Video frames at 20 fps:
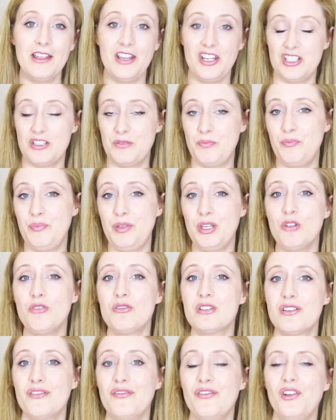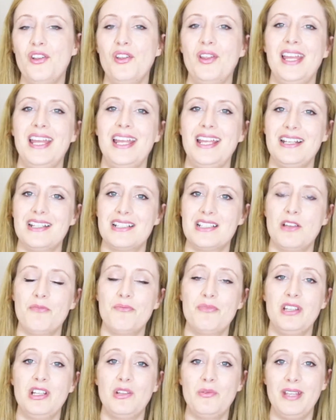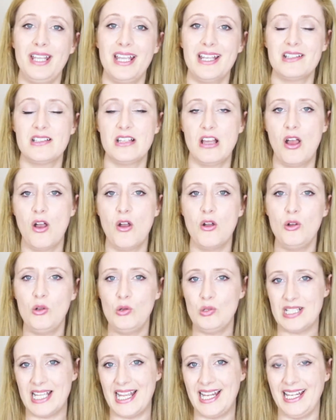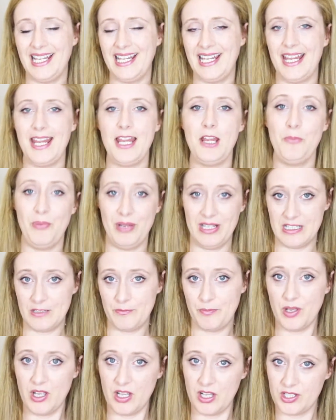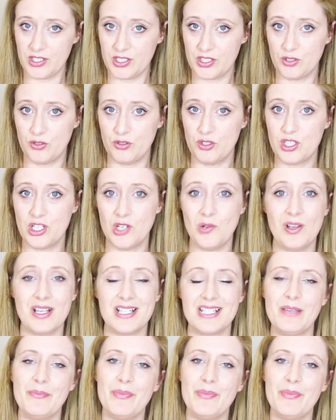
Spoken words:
It's beautiful. It's something that we get to hold and keep. It's personal to us.